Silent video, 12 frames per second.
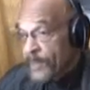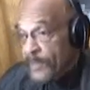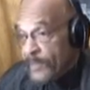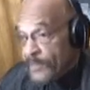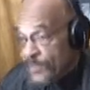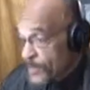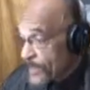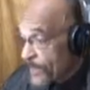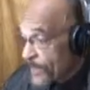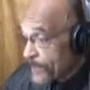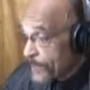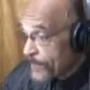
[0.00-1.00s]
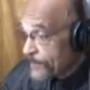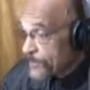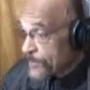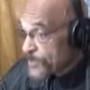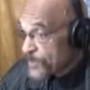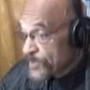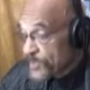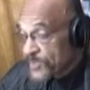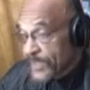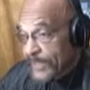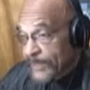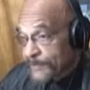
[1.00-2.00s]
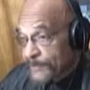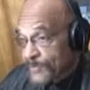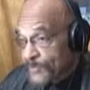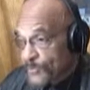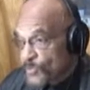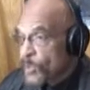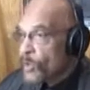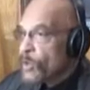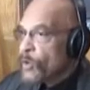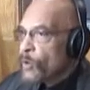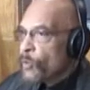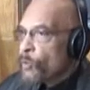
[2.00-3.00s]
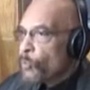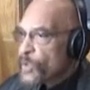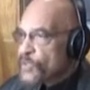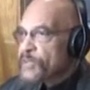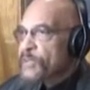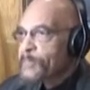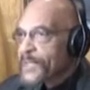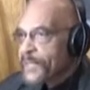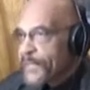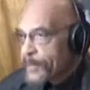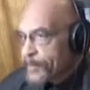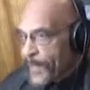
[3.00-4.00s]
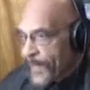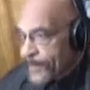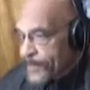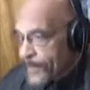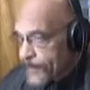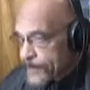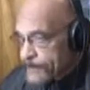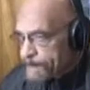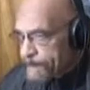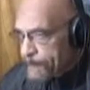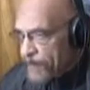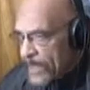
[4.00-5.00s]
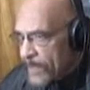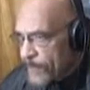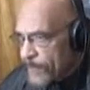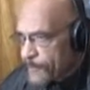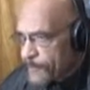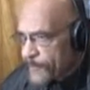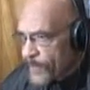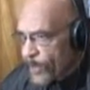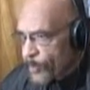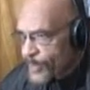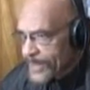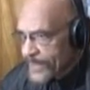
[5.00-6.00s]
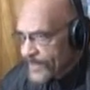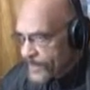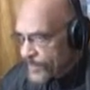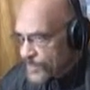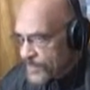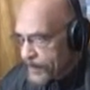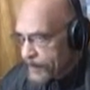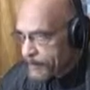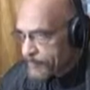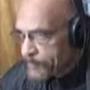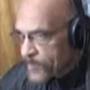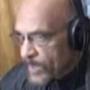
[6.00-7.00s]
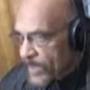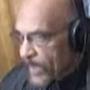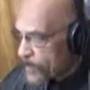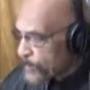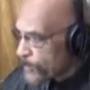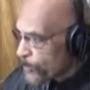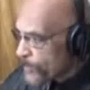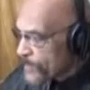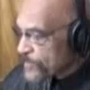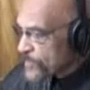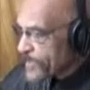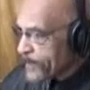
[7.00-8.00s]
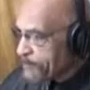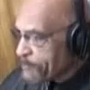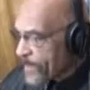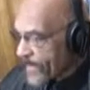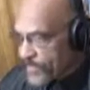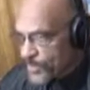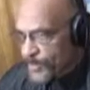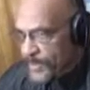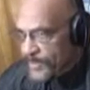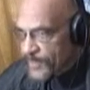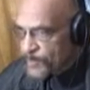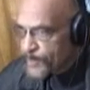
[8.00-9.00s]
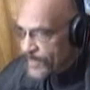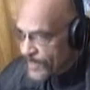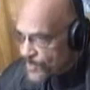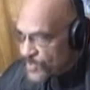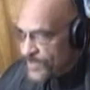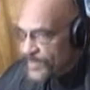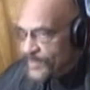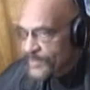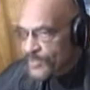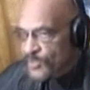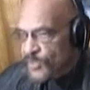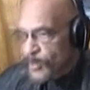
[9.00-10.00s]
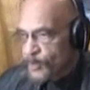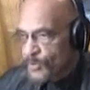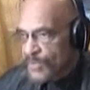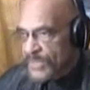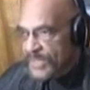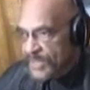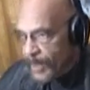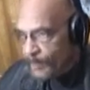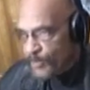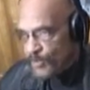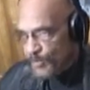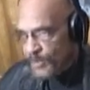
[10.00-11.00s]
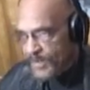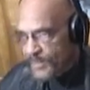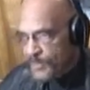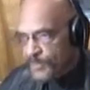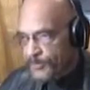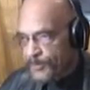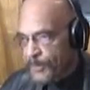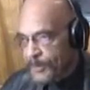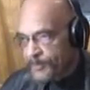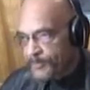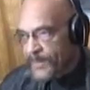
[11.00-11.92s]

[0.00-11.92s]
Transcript: and certainly county officials and city officials. What's going to be the impact now of a release? And I don't know if we can say a mass release, but let's say considerable numbers released from